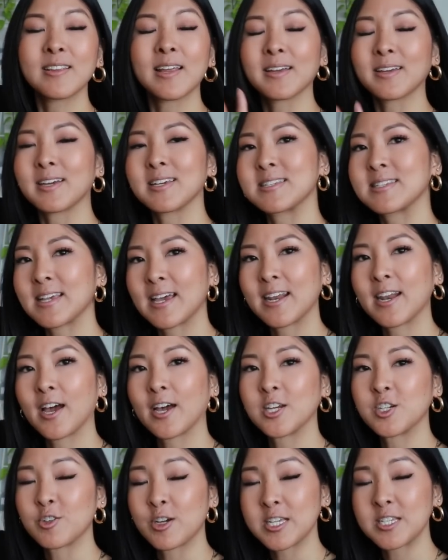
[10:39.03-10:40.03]
Like I said,
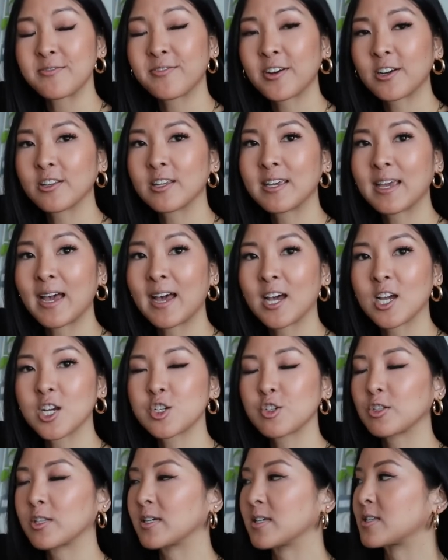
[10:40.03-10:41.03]
I dress fairly
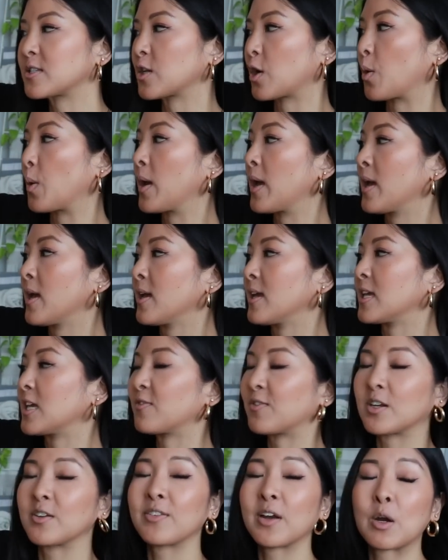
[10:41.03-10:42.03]
casually, so
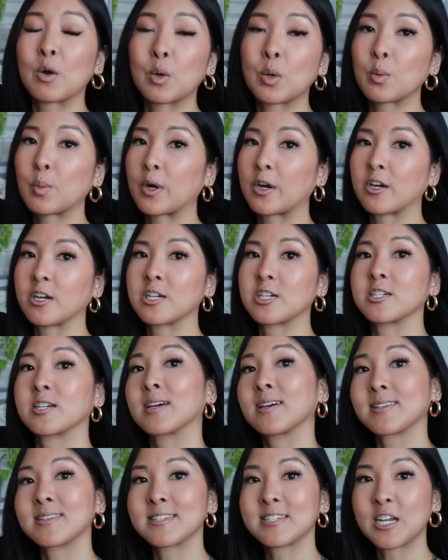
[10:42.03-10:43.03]
even if I were wearing
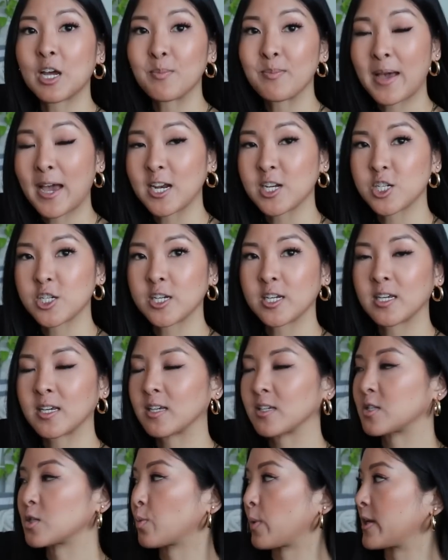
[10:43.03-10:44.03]
just a matching
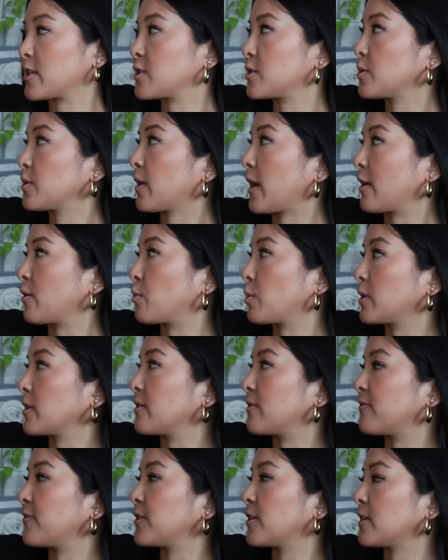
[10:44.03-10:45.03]
sweatsuit, I really
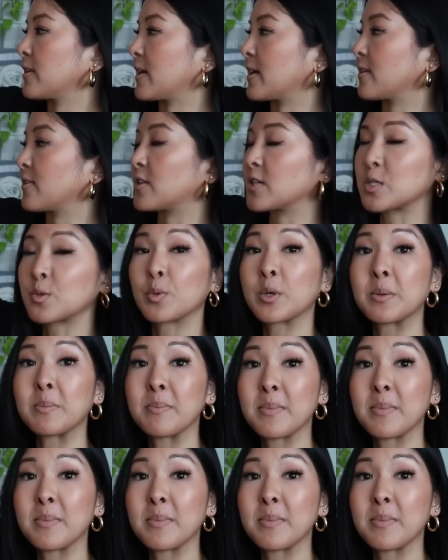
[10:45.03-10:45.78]
feel like this would